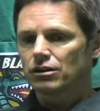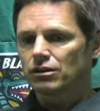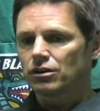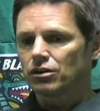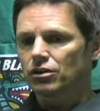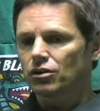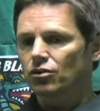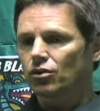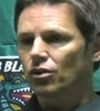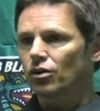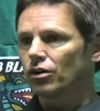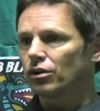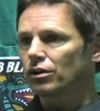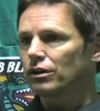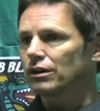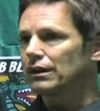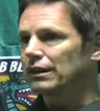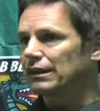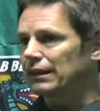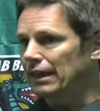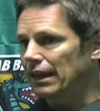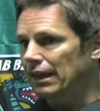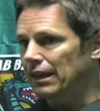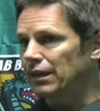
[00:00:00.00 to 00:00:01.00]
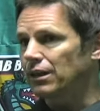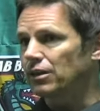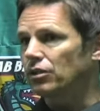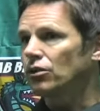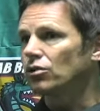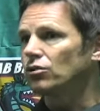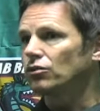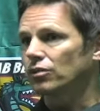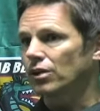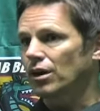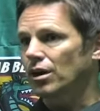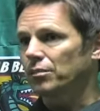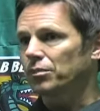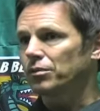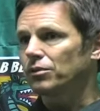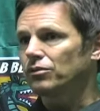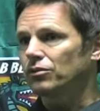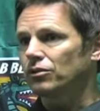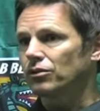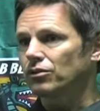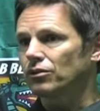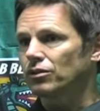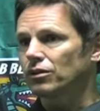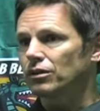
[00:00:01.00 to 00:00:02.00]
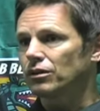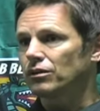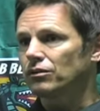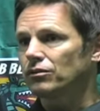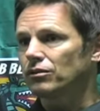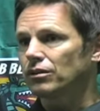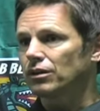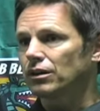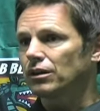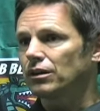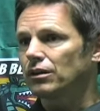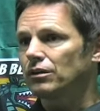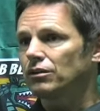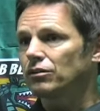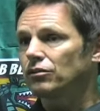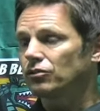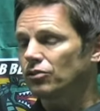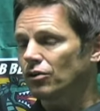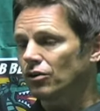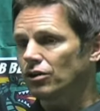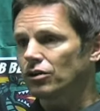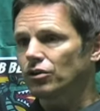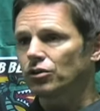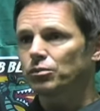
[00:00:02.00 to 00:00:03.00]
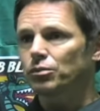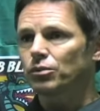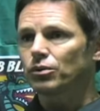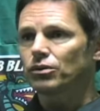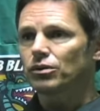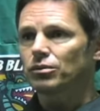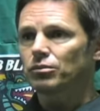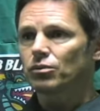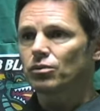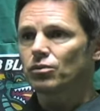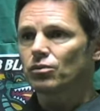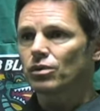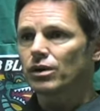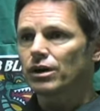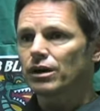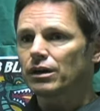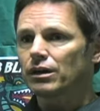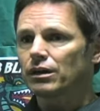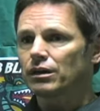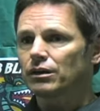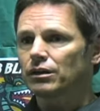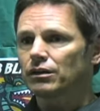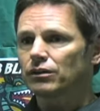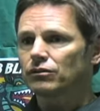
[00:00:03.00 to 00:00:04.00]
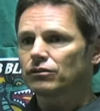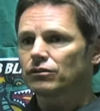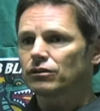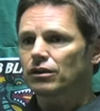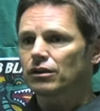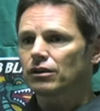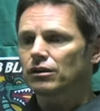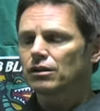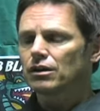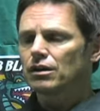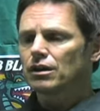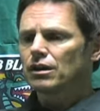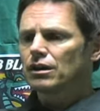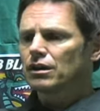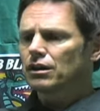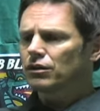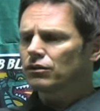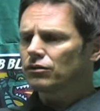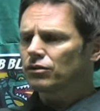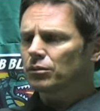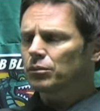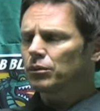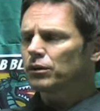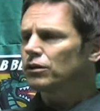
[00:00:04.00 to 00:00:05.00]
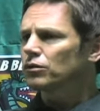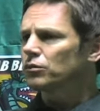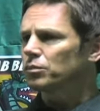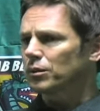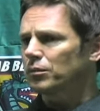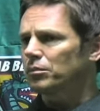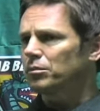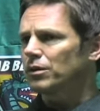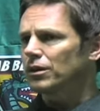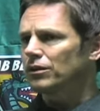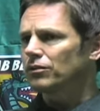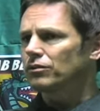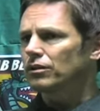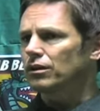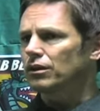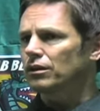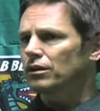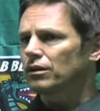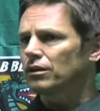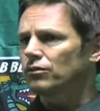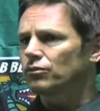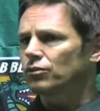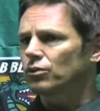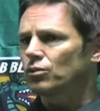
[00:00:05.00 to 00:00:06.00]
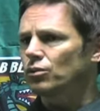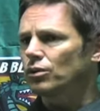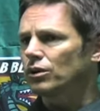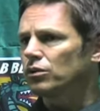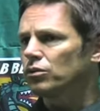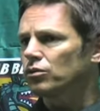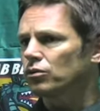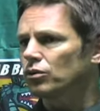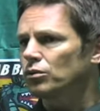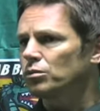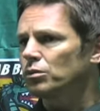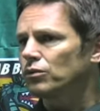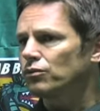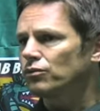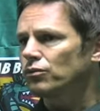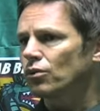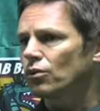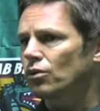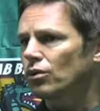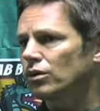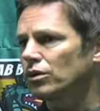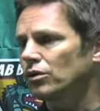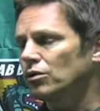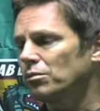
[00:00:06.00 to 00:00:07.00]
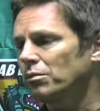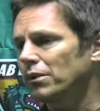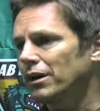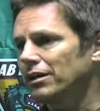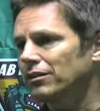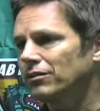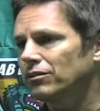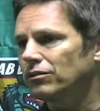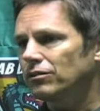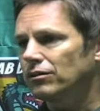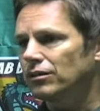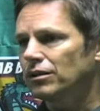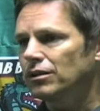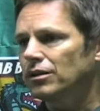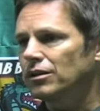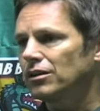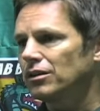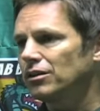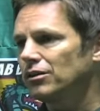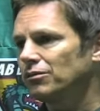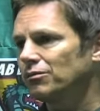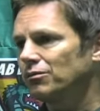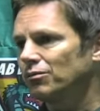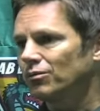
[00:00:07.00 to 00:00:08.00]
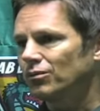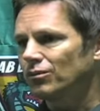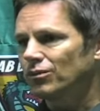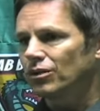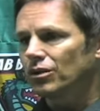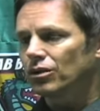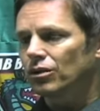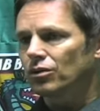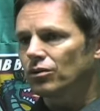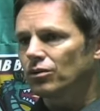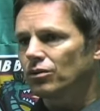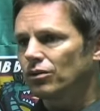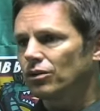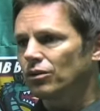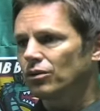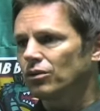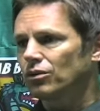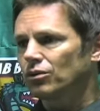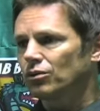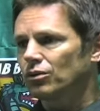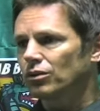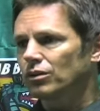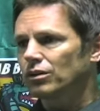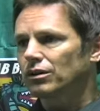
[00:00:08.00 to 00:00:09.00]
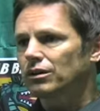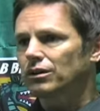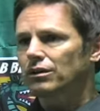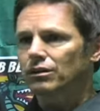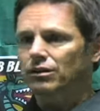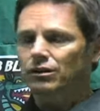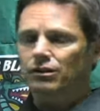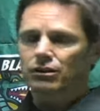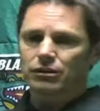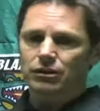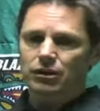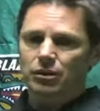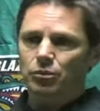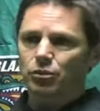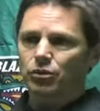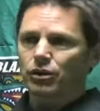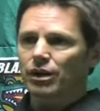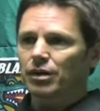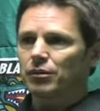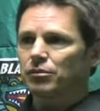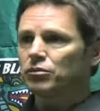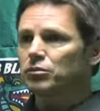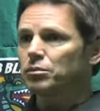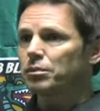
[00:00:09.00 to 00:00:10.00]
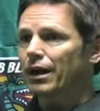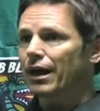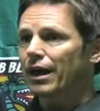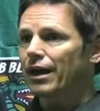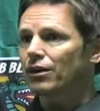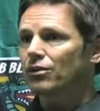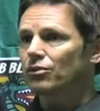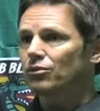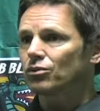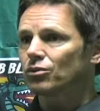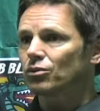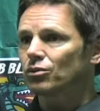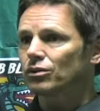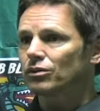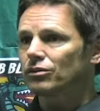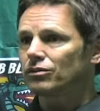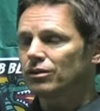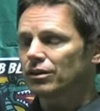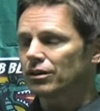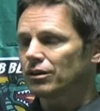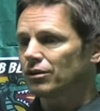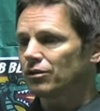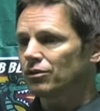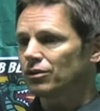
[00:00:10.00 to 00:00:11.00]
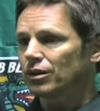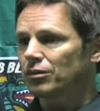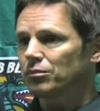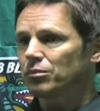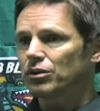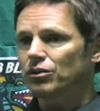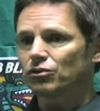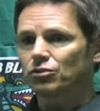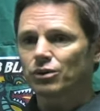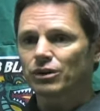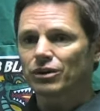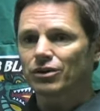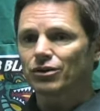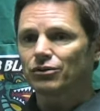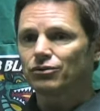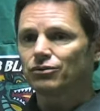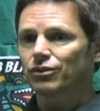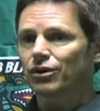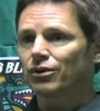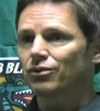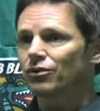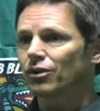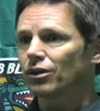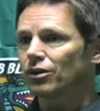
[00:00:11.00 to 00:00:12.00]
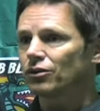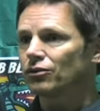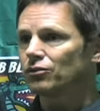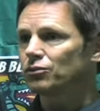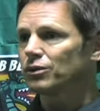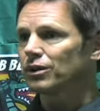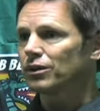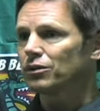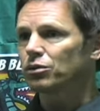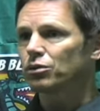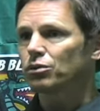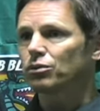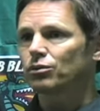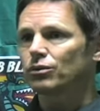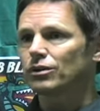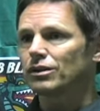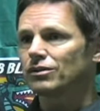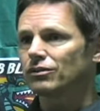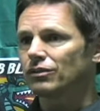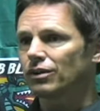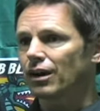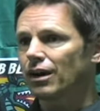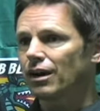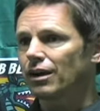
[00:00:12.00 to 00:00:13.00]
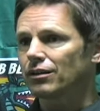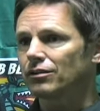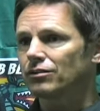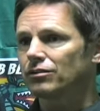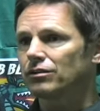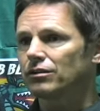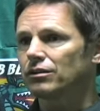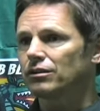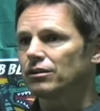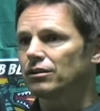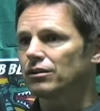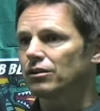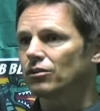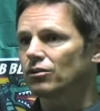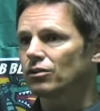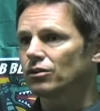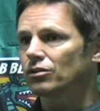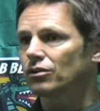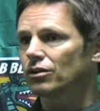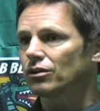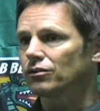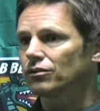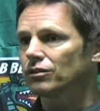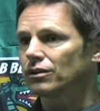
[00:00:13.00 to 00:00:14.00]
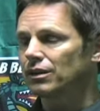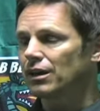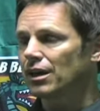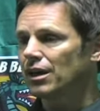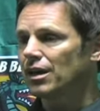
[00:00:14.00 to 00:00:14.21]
you know, are getting those opportunities and starting to put them away. And it's uh, something that's been missing. If you went through before, you might see, you know, there were a couple games back where we said, okay, between our front runners, we had three shots, you know, across the